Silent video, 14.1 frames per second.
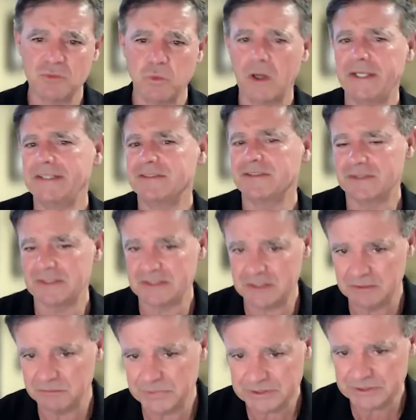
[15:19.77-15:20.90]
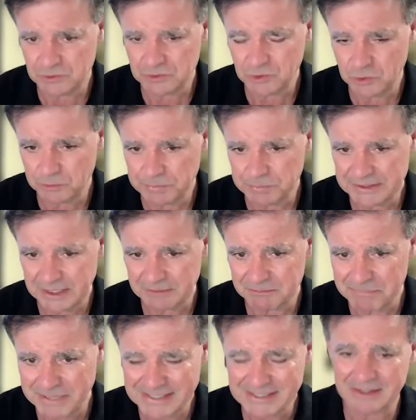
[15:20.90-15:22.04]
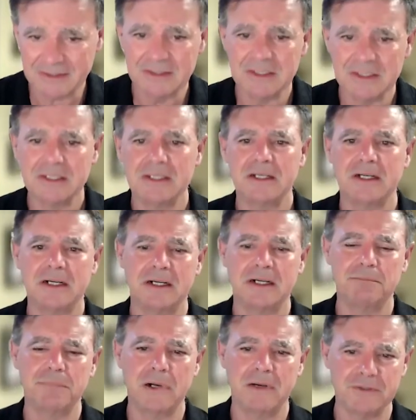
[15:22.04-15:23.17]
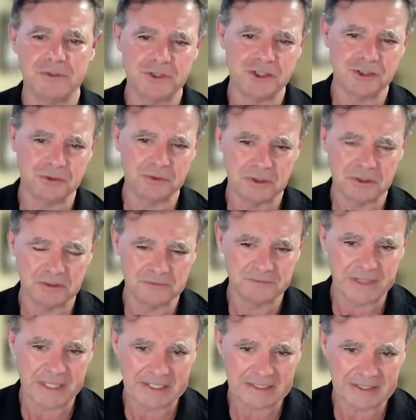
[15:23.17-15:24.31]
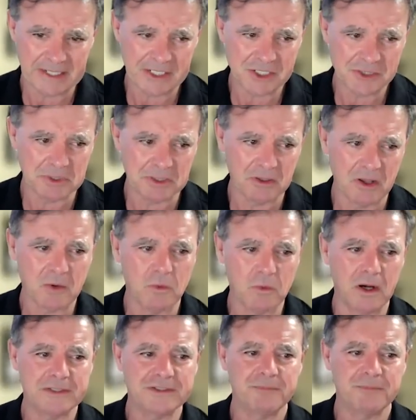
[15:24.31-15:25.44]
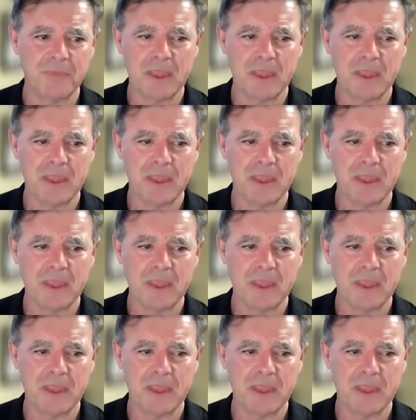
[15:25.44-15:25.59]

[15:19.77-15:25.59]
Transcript: What is it that could be done better by virtue of that engagement? Likewise,